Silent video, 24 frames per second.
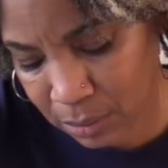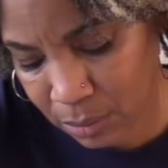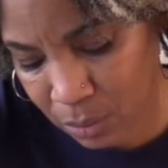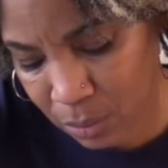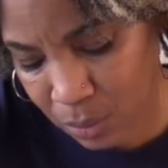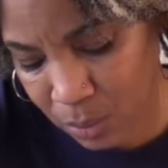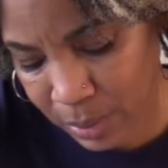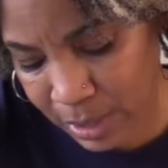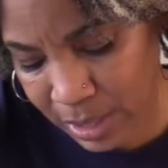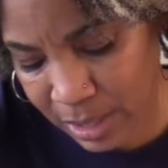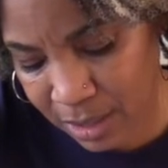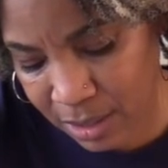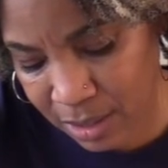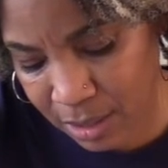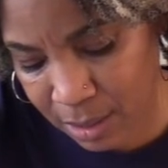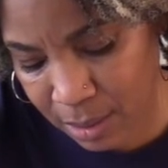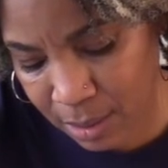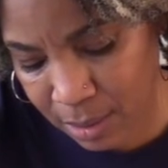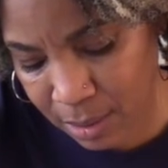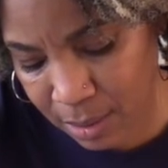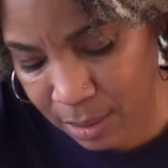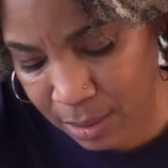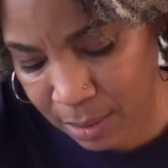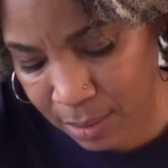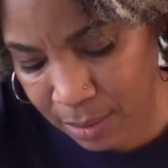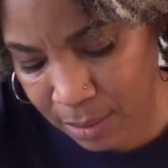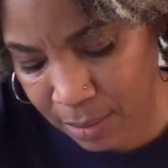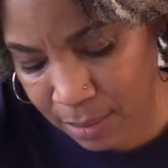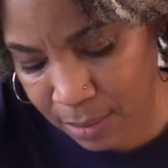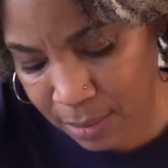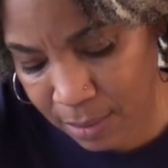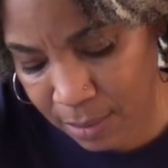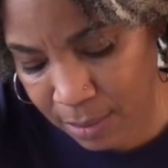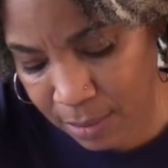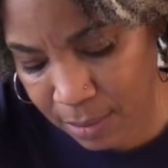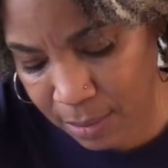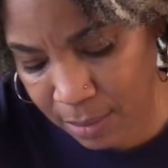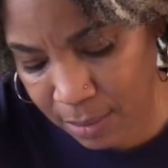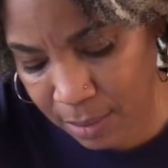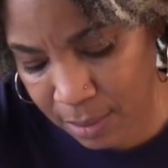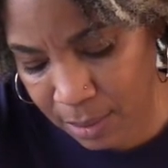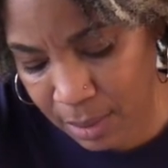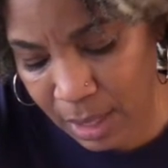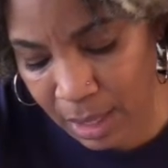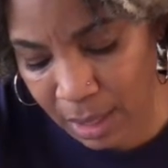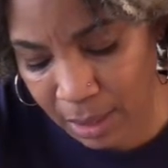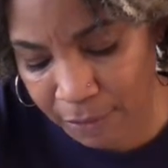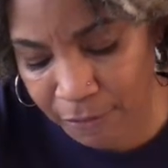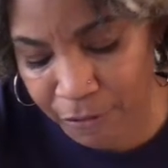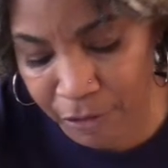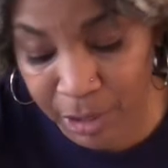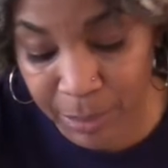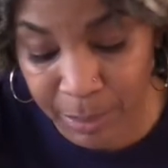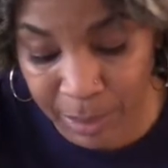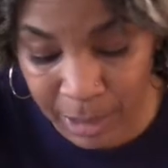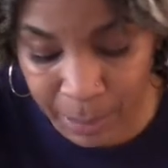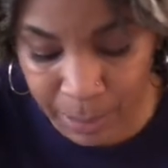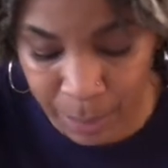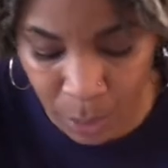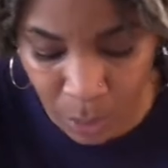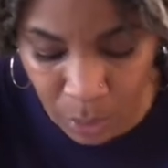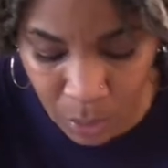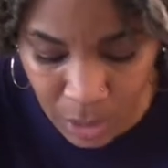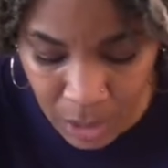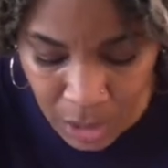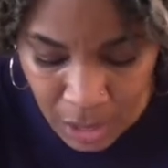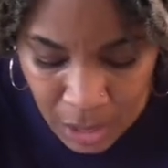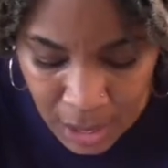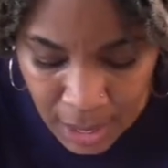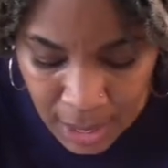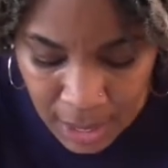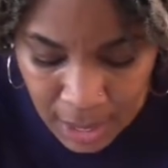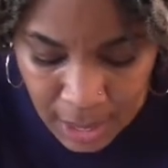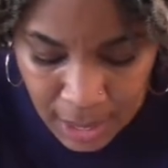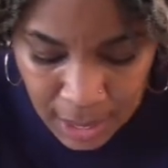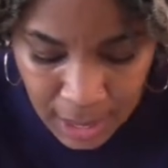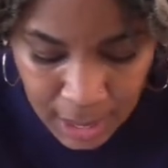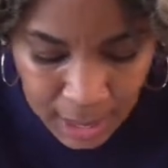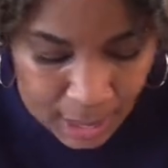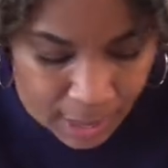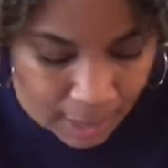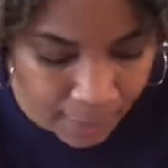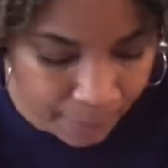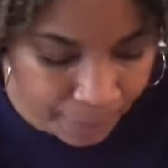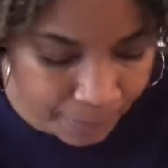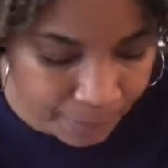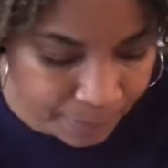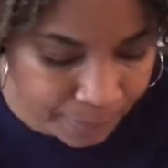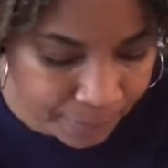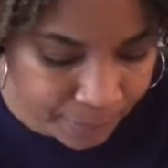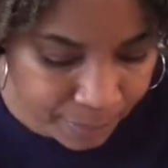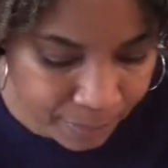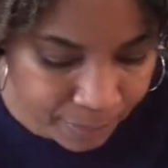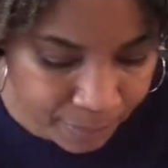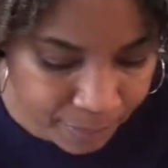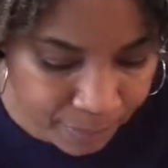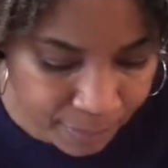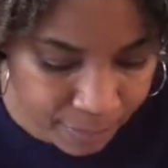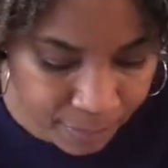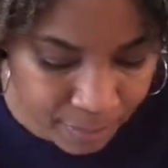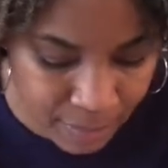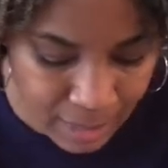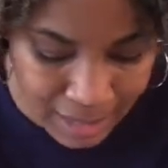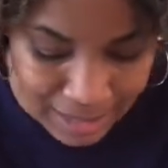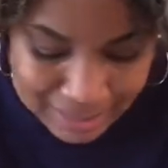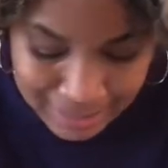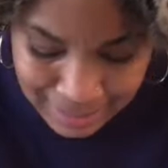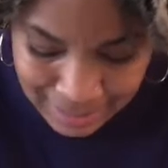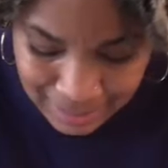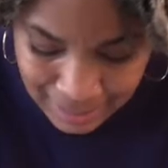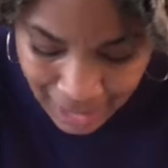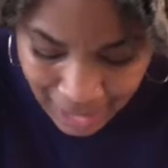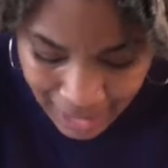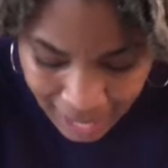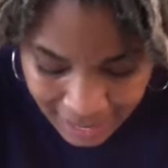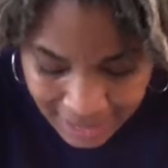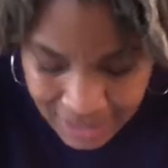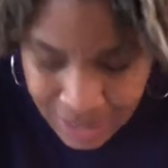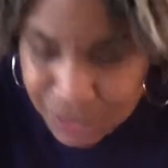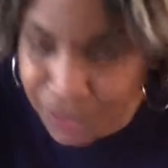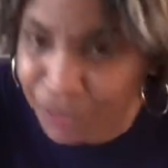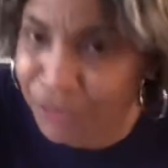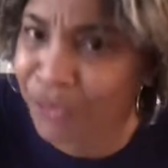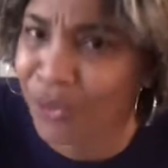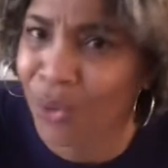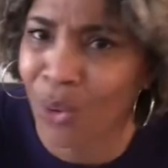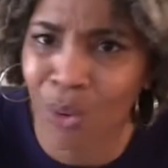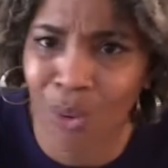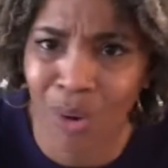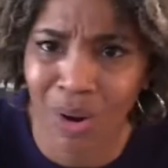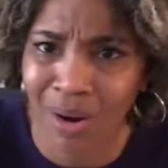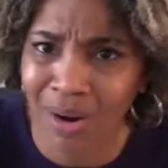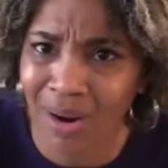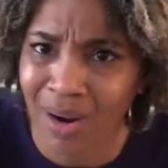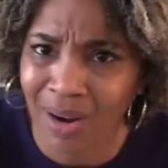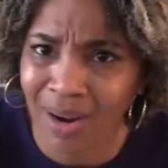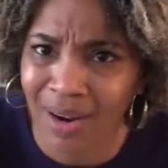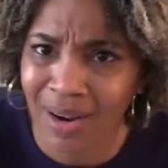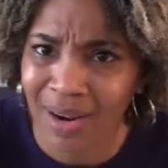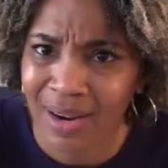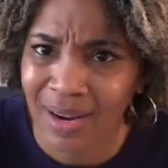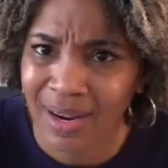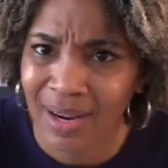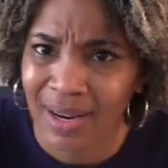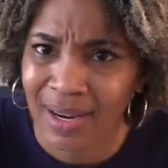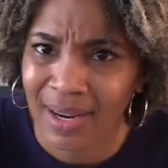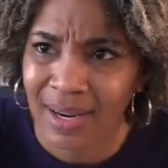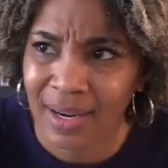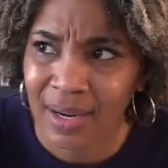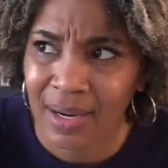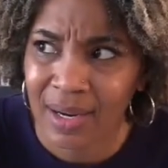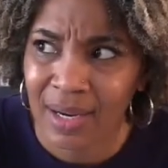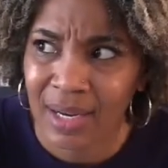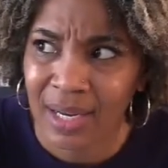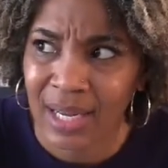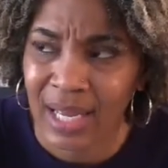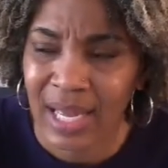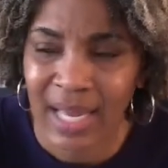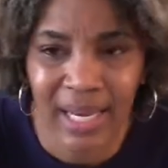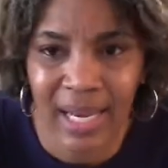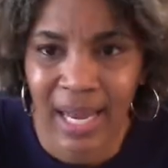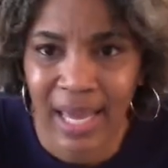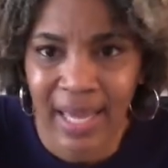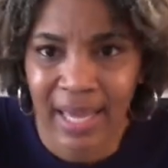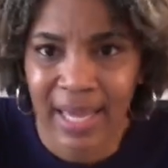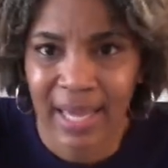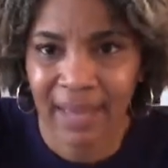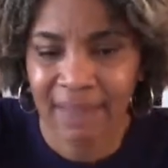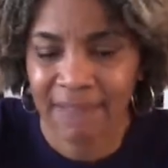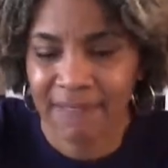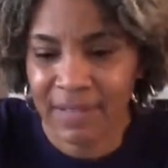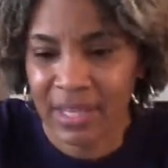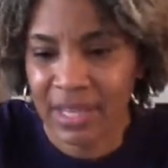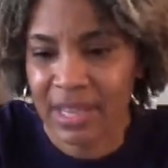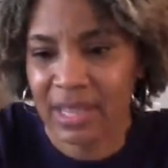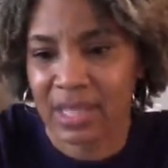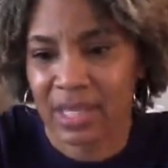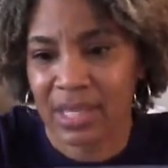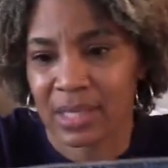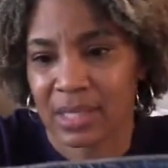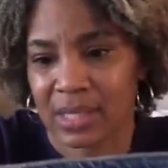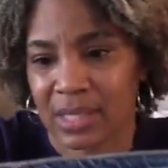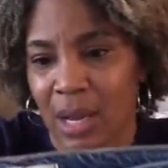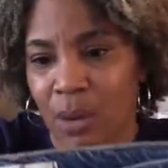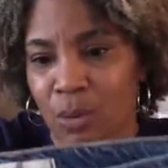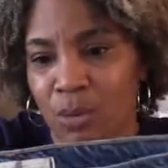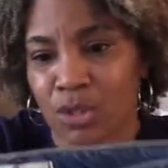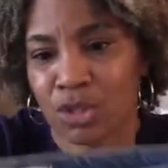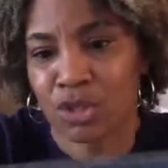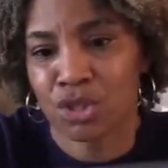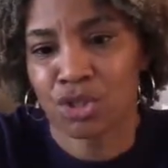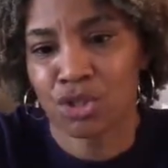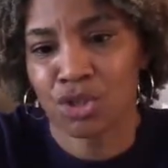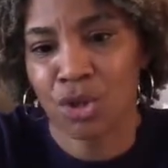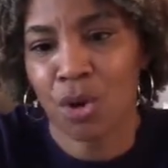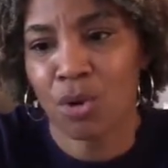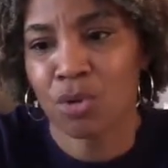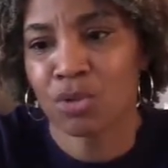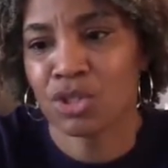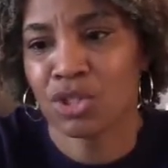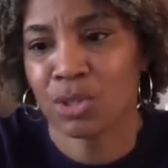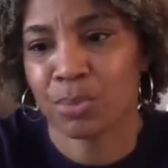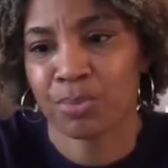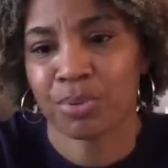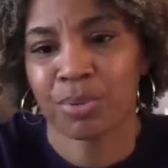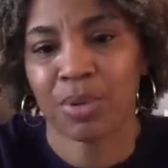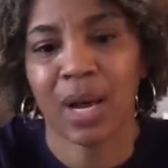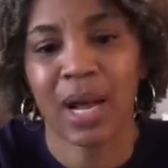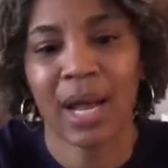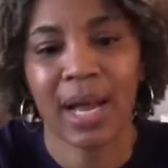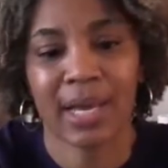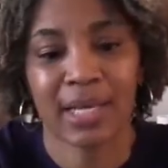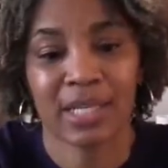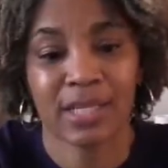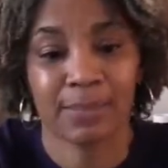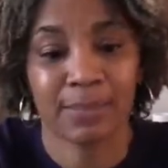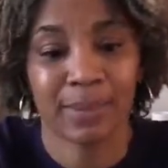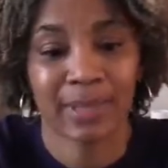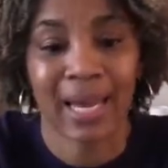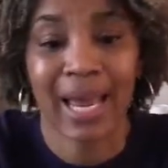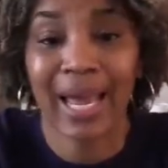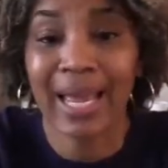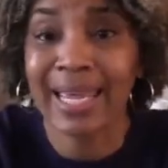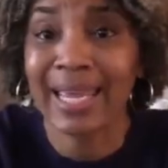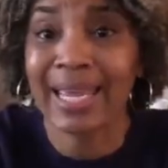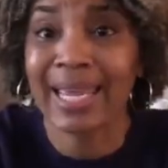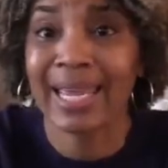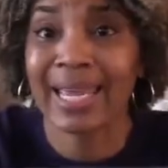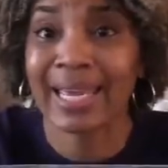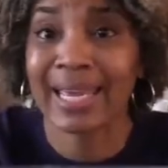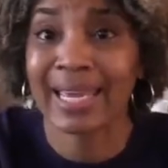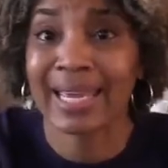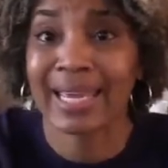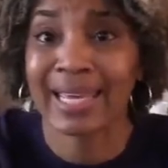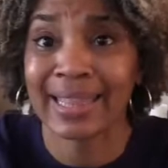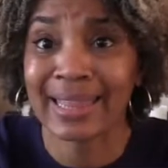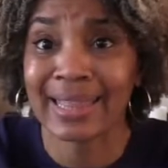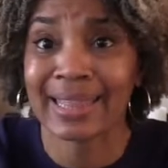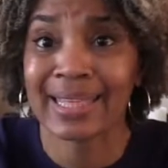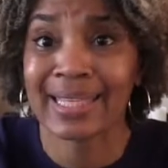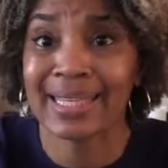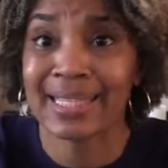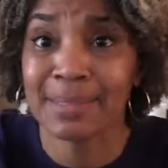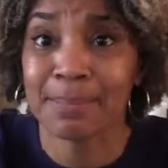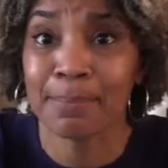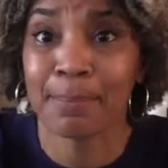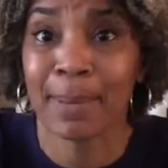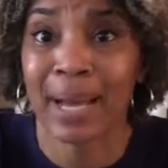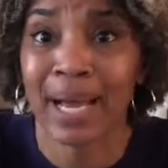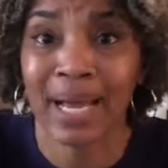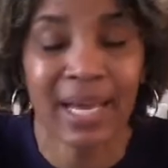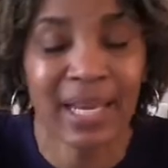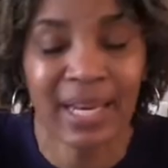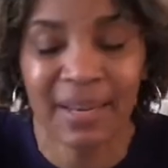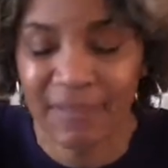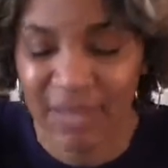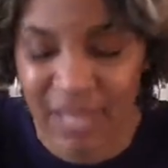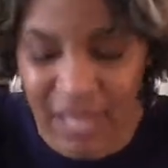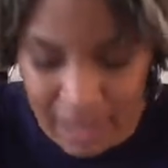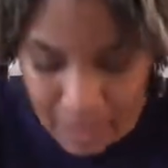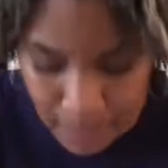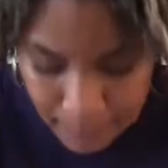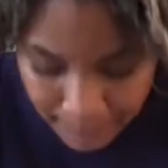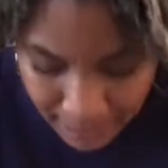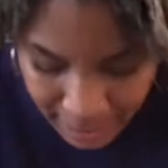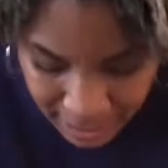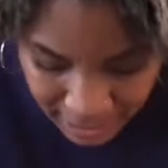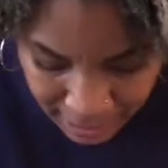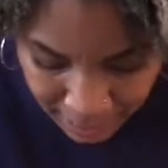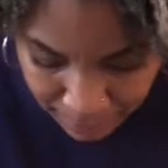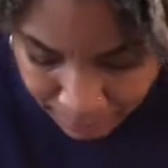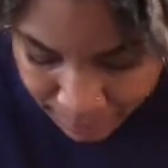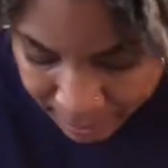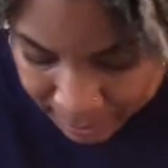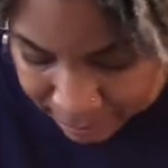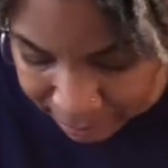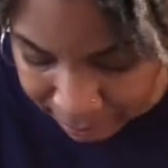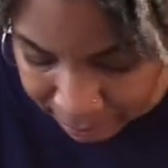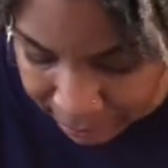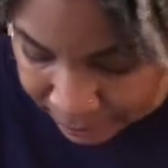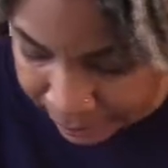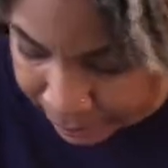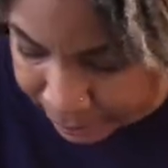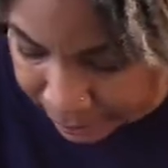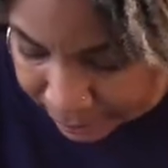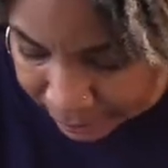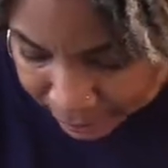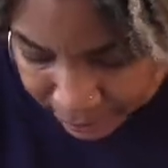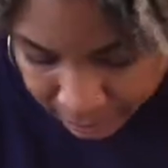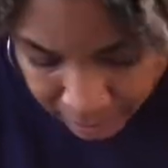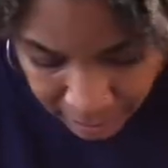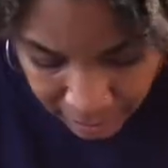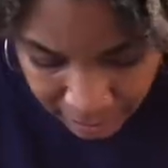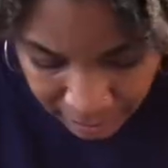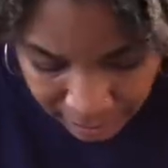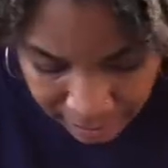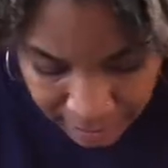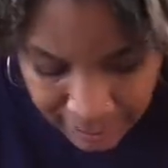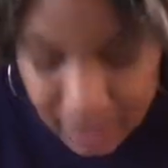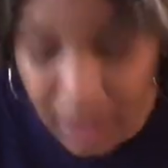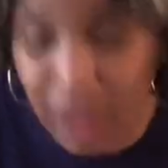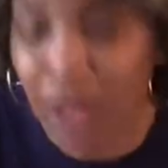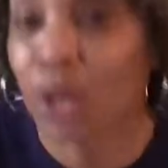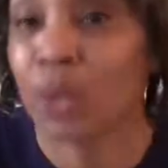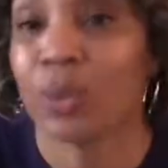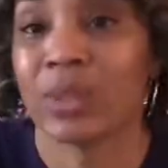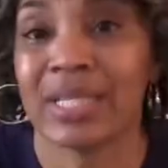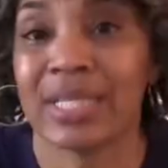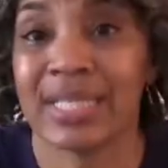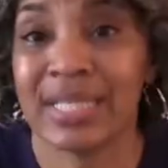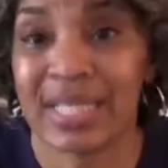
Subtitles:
Free People. A size 4, and I can't fit this. I was so surprised, but I can't get this. I can't even get the button buttoned, let alone the